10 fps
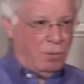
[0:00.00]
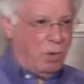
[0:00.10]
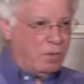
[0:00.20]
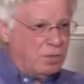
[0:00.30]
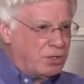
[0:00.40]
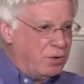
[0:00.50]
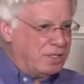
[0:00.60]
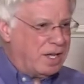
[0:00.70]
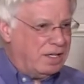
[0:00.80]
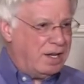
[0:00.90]
one was
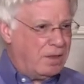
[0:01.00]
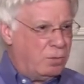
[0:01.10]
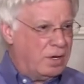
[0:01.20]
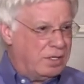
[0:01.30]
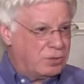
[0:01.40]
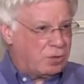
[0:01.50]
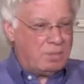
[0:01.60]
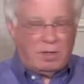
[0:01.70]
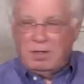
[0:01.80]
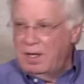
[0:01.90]
always getting the other one in
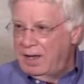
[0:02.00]
trouble,